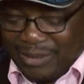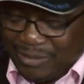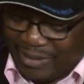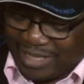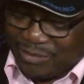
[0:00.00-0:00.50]

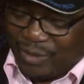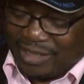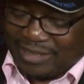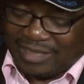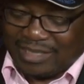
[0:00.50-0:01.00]
All right.
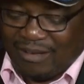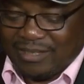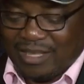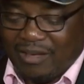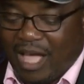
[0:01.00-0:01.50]
Well,
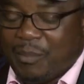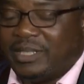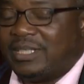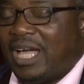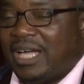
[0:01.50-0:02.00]
now,
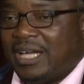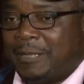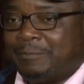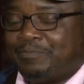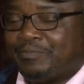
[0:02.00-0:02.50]
Hammond,
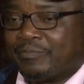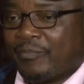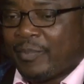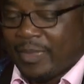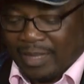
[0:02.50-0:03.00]

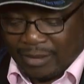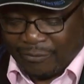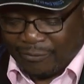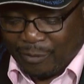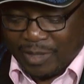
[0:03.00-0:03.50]

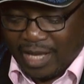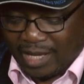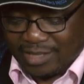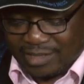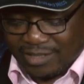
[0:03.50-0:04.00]
from here I
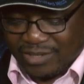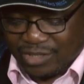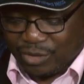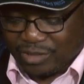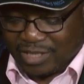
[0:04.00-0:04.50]
can see
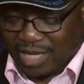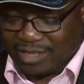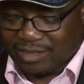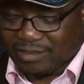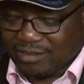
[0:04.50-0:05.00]
that you
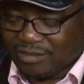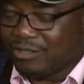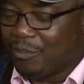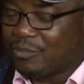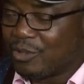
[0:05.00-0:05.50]
started
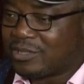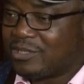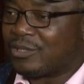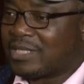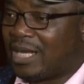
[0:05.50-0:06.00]
your
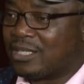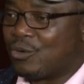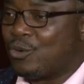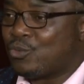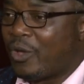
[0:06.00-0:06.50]
talent
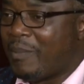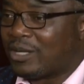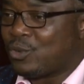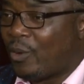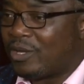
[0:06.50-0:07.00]
goes way
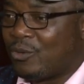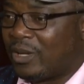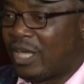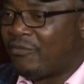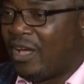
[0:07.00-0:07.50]
back to when you were
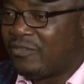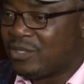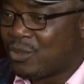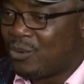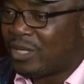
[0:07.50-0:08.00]
like 5
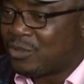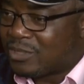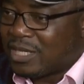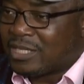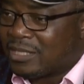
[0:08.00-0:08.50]
years old and you started